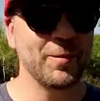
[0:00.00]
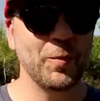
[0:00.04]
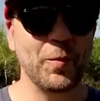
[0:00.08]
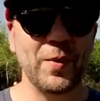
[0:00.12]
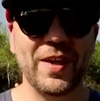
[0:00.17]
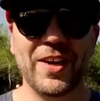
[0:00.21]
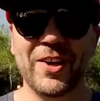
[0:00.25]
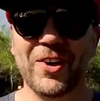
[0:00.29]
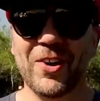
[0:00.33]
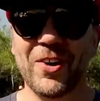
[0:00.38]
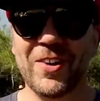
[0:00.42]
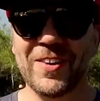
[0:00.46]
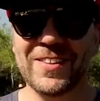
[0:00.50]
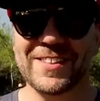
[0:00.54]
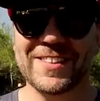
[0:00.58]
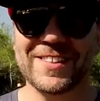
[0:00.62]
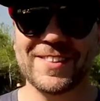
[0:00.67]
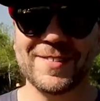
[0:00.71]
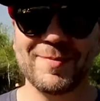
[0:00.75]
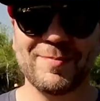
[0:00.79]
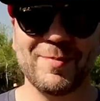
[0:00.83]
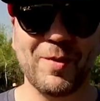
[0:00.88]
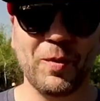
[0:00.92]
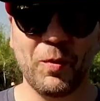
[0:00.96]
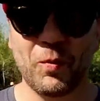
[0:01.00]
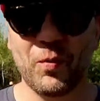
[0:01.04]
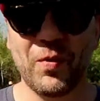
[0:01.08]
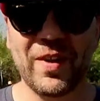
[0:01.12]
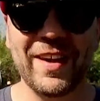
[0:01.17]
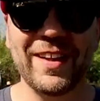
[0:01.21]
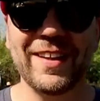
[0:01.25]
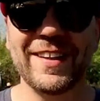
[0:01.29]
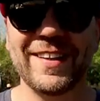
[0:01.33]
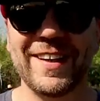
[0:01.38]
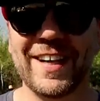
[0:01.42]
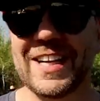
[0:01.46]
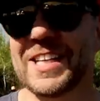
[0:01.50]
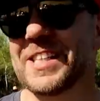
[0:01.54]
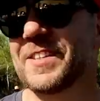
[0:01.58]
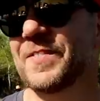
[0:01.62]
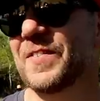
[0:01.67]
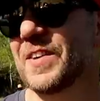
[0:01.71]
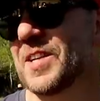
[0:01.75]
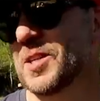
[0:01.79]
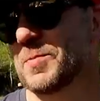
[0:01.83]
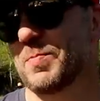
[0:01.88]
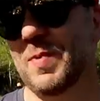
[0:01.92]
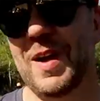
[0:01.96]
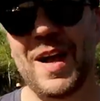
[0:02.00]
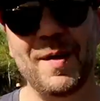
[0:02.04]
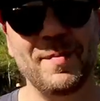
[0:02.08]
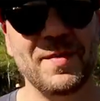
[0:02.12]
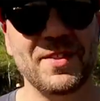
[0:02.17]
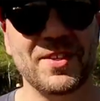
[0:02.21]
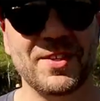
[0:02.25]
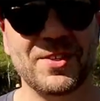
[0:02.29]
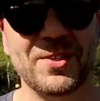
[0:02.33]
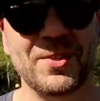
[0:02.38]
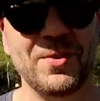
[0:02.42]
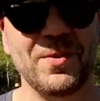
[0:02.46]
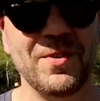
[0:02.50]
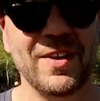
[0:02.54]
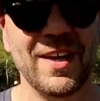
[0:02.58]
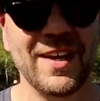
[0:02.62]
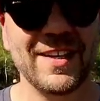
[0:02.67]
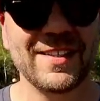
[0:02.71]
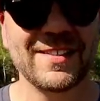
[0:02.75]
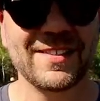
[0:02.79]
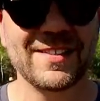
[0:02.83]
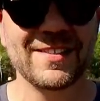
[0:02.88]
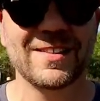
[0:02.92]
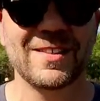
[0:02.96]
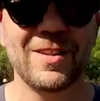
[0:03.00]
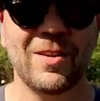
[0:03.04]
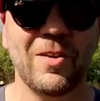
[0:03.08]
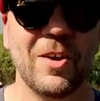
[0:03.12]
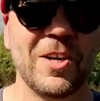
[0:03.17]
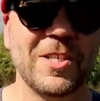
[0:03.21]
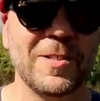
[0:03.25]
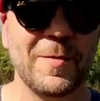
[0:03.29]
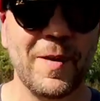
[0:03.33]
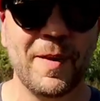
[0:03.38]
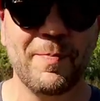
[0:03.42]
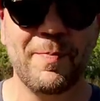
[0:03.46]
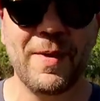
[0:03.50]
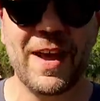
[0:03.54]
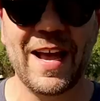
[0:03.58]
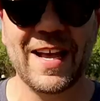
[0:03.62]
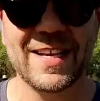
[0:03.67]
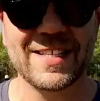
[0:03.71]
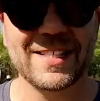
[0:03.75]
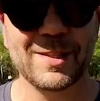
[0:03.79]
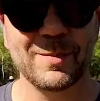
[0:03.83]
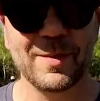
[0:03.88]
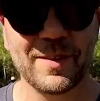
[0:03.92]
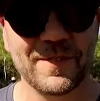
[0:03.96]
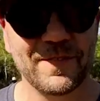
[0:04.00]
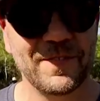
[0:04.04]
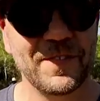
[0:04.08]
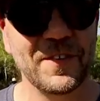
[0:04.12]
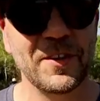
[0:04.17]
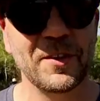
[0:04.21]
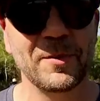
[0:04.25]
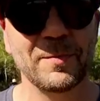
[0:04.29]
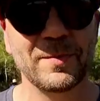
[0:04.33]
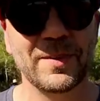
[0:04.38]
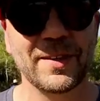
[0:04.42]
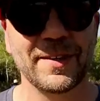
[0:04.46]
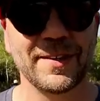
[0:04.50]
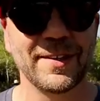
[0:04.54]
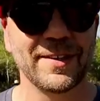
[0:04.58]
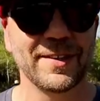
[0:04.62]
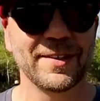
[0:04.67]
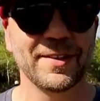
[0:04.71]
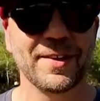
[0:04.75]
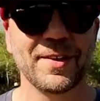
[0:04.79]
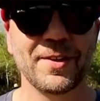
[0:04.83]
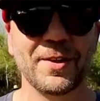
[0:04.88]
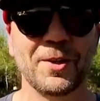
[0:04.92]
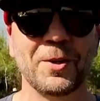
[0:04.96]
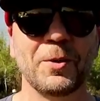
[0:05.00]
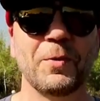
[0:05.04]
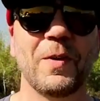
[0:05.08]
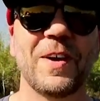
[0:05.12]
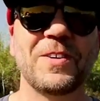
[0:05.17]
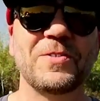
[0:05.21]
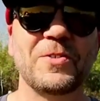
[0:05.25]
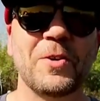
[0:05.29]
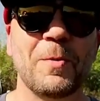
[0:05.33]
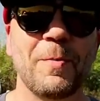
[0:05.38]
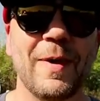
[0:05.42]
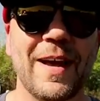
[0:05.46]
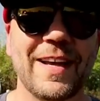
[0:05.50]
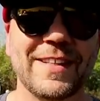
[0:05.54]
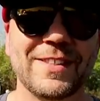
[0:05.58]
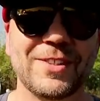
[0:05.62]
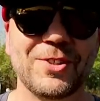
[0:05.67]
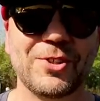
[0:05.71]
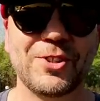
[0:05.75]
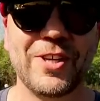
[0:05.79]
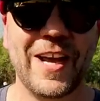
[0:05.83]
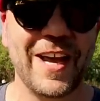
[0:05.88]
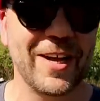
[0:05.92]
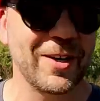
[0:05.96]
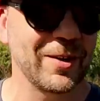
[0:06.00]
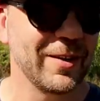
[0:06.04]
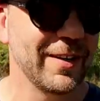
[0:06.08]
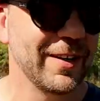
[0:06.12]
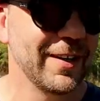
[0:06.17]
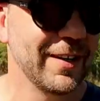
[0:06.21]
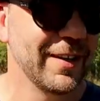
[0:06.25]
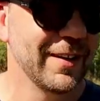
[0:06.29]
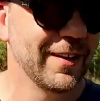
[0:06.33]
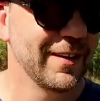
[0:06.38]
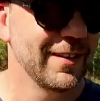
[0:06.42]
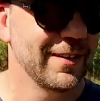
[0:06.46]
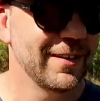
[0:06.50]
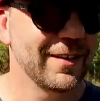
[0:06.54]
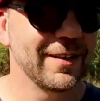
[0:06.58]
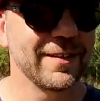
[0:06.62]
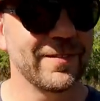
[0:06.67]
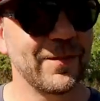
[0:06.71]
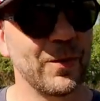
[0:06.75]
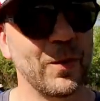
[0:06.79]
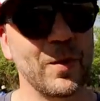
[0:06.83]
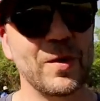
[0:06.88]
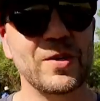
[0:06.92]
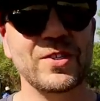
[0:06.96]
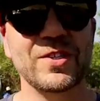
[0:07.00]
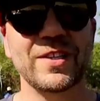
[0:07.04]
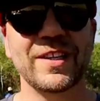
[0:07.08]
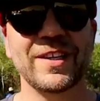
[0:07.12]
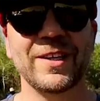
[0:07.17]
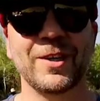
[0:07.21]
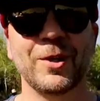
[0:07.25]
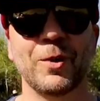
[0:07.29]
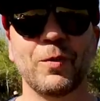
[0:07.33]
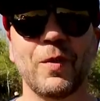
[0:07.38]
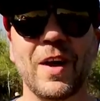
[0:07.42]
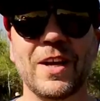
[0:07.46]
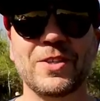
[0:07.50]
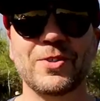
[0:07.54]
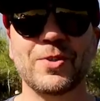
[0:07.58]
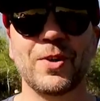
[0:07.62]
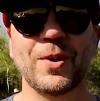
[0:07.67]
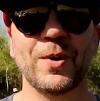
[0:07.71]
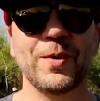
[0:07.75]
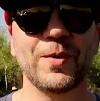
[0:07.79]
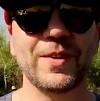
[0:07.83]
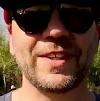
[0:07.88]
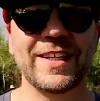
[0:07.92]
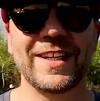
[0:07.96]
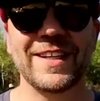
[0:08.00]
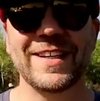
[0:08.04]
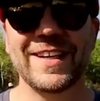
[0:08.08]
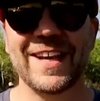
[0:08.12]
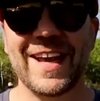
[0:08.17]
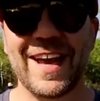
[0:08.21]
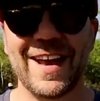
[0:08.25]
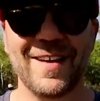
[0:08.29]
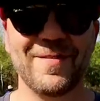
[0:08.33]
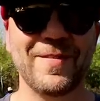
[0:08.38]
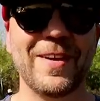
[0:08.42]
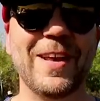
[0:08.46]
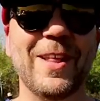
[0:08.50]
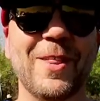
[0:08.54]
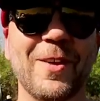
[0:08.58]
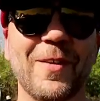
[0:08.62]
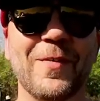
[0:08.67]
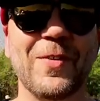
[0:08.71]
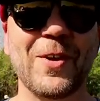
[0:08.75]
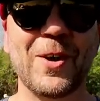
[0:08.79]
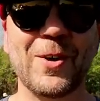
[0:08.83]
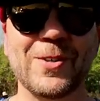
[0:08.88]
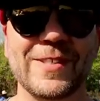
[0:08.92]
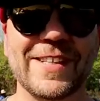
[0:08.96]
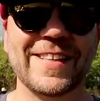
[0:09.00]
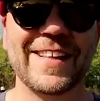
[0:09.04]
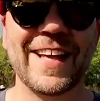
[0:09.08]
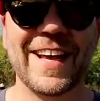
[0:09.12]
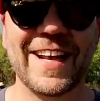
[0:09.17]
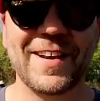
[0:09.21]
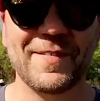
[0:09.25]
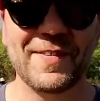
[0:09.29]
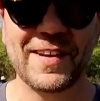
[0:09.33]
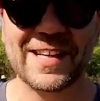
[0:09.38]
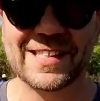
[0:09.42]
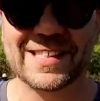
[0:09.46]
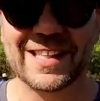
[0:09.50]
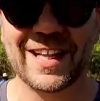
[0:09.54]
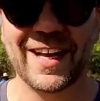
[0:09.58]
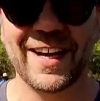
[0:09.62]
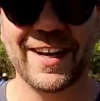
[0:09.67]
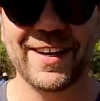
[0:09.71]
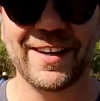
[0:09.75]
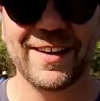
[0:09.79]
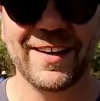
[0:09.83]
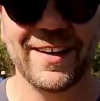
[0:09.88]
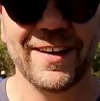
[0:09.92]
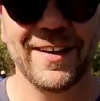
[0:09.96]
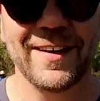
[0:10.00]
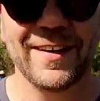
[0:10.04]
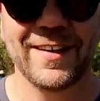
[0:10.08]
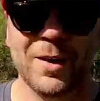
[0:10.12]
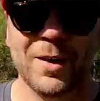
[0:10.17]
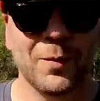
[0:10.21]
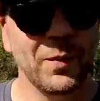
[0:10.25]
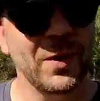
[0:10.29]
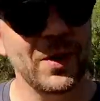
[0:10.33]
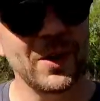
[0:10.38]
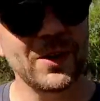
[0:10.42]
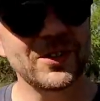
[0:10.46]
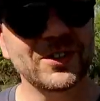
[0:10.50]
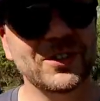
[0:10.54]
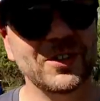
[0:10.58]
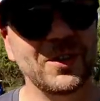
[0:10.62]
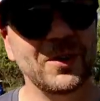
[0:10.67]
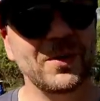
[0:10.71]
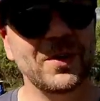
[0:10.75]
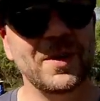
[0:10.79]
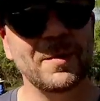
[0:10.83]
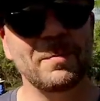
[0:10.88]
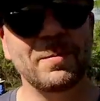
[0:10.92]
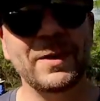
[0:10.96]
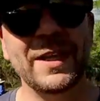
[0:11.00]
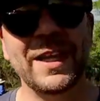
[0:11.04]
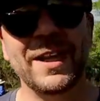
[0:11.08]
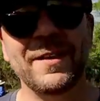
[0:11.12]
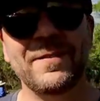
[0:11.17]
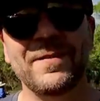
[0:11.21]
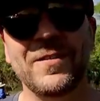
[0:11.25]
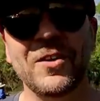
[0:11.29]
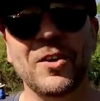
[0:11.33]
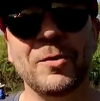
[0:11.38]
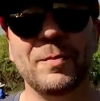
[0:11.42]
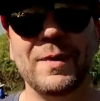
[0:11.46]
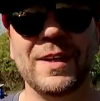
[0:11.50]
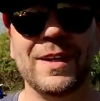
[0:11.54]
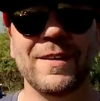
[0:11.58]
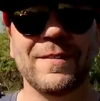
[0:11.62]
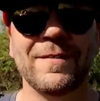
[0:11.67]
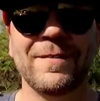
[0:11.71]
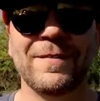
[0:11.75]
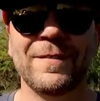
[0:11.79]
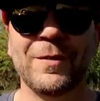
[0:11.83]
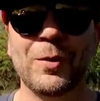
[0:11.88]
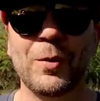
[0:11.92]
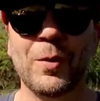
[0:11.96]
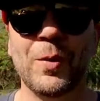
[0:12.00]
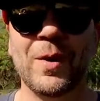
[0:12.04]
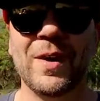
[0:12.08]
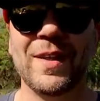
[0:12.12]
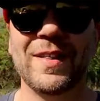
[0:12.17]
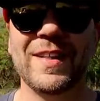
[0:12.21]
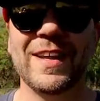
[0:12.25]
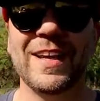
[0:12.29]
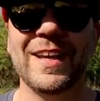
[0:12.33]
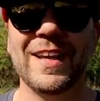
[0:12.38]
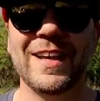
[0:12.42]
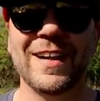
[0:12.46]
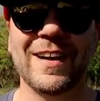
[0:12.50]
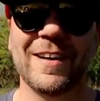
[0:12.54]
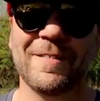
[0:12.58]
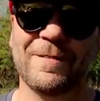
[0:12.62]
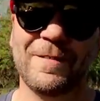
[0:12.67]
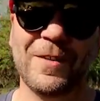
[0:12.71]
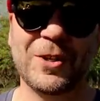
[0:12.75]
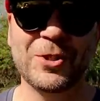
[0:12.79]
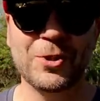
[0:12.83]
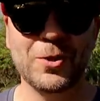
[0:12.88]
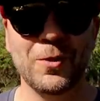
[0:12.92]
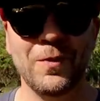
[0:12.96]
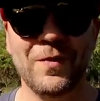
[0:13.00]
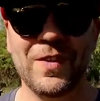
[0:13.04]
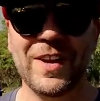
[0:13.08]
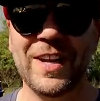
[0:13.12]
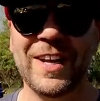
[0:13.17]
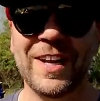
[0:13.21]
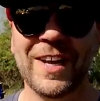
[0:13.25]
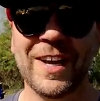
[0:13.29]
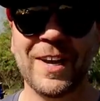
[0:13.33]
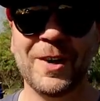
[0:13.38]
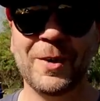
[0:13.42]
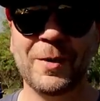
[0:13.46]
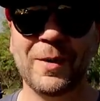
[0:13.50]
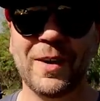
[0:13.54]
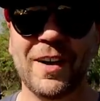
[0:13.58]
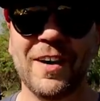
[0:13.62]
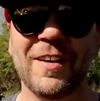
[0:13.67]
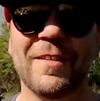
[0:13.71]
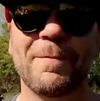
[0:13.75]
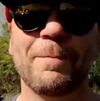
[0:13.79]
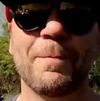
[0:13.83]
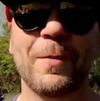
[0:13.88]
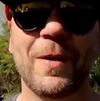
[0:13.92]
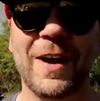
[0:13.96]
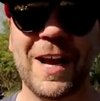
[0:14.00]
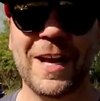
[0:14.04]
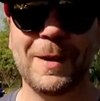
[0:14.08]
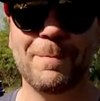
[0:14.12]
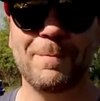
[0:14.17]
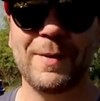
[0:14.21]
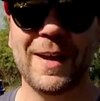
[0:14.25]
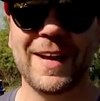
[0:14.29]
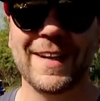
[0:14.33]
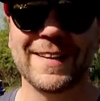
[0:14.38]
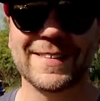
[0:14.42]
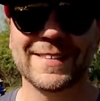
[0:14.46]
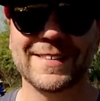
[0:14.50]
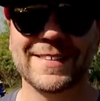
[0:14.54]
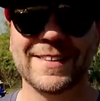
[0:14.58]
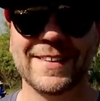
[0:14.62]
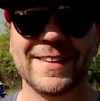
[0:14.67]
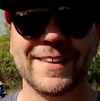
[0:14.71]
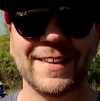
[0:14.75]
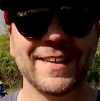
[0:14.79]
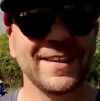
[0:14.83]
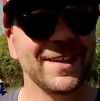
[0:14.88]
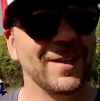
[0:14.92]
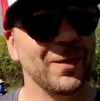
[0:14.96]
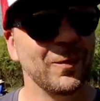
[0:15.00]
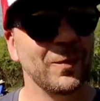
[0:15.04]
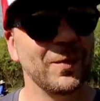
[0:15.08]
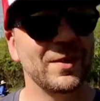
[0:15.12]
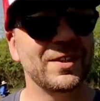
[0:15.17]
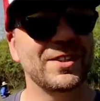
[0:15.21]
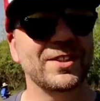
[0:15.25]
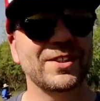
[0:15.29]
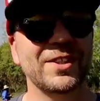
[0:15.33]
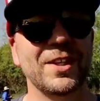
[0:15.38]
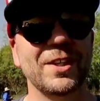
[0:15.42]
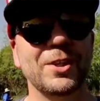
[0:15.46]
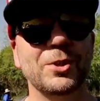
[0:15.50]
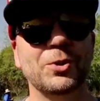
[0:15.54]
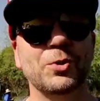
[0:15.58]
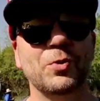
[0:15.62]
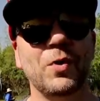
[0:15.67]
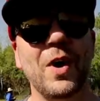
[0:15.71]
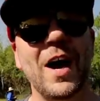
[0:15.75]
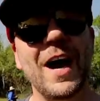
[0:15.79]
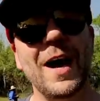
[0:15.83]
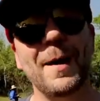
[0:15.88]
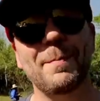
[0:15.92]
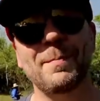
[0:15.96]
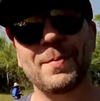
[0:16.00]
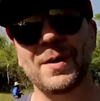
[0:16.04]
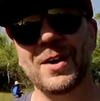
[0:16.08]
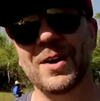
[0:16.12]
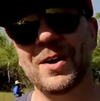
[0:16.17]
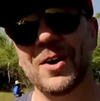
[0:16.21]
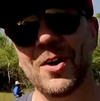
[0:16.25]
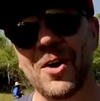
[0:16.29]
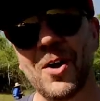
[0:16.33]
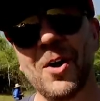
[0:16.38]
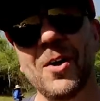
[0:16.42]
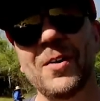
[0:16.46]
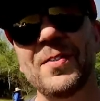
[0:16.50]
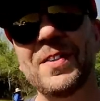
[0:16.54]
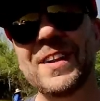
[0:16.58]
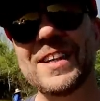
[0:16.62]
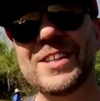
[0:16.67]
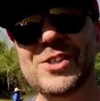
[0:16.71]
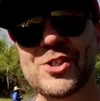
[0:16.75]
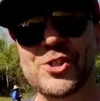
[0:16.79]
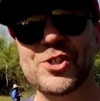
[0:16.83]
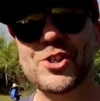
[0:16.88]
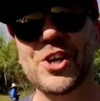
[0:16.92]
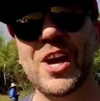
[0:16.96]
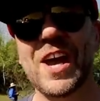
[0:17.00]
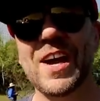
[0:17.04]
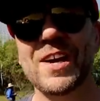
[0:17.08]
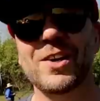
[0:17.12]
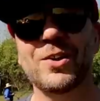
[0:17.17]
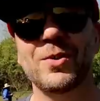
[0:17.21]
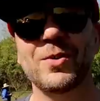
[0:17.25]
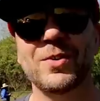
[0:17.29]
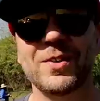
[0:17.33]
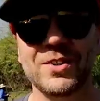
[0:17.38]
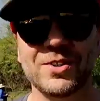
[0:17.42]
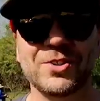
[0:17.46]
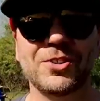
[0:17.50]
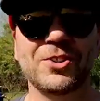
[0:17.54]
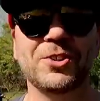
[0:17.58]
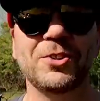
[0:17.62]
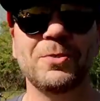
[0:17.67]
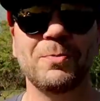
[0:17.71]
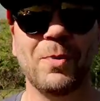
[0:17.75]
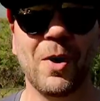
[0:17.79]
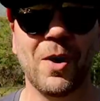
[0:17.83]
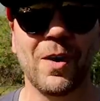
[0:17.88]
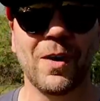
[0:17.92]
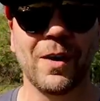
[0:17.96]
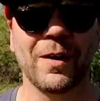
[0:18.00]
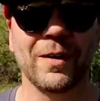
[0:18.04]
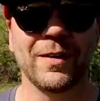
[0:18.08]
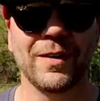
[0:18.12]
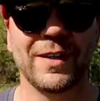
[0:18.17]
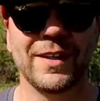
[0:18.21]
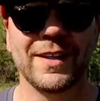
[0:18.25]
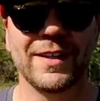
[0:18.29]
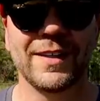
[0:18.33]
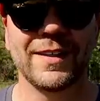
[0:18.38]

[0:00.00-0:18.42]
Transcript: We caught some really nice fish, probably the two nicest largemouth bass that we filmed on the old Retro Bass channel. Unfortunately, old Retro didn't have either of those at the end of his line. We also completed filming for the official video of Prankbaits, which is going to drop on this channel tomorrow.